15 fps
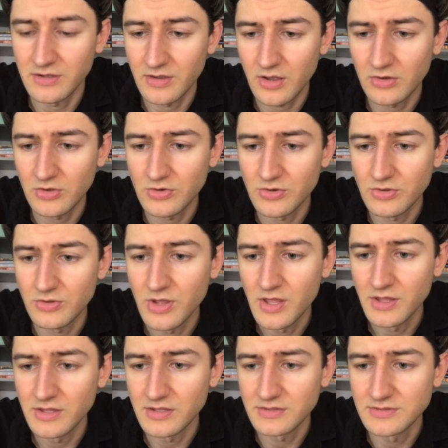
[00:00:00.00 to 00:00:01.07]
I'm gonna
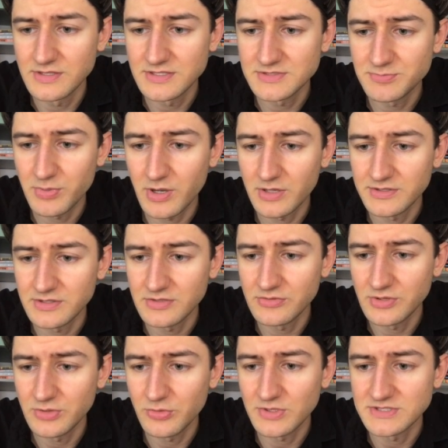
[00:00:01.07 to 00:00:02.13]
hit this button,
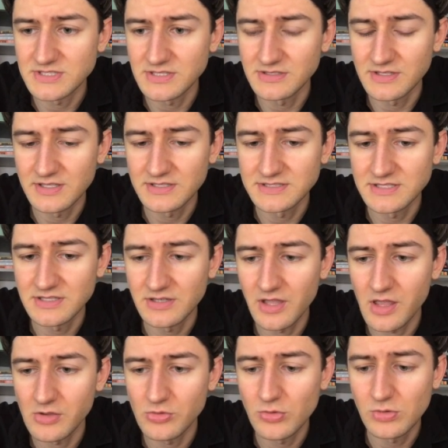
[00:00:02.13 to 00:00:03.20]
request indexing,
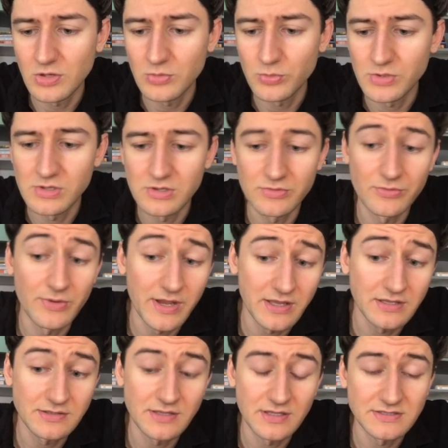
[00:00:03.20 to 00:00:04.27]
and Google will
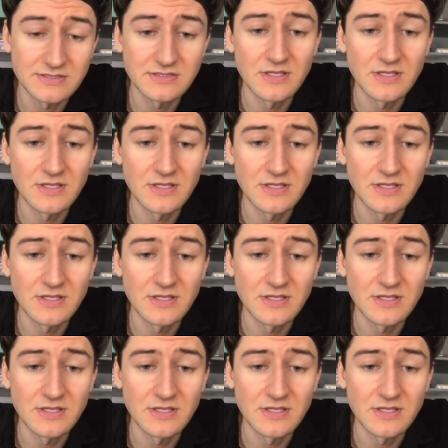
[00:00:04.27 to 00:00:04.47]
re-index